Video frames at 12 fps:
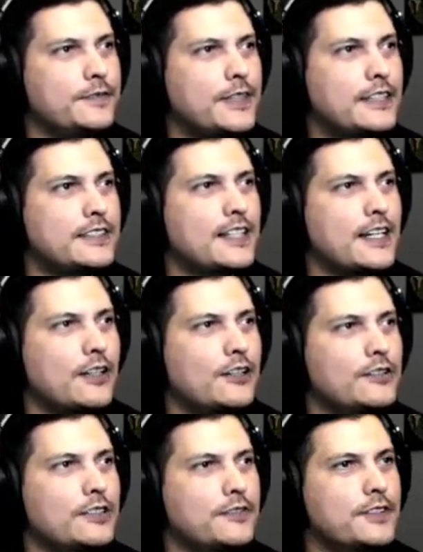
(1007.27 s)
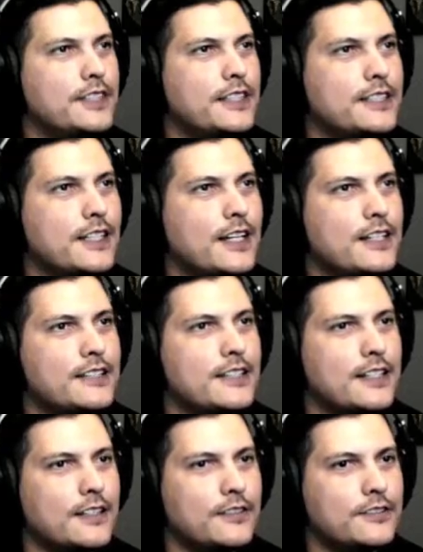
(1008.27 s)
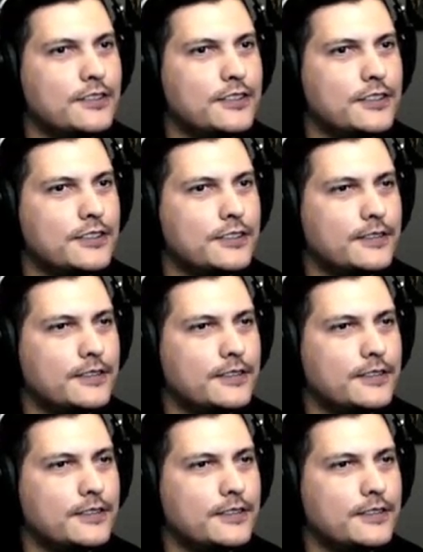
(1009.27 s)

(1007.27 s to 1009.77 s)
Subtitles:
And cyclones if he gets a lot of cyclones.